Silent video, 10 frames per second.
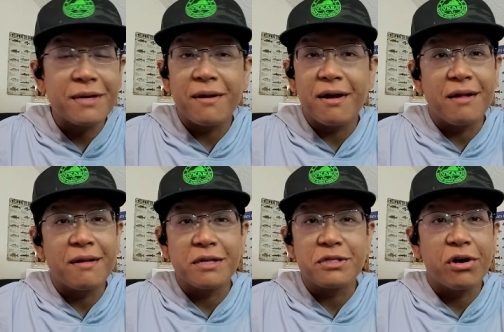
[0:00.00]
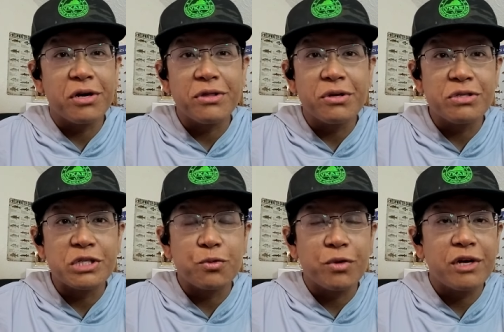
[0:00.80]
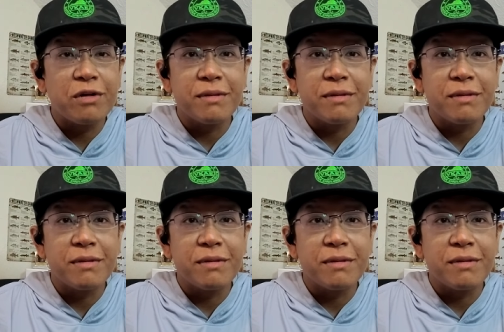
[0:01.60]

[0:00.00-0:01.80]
I'll, I'll, I'll target those as well.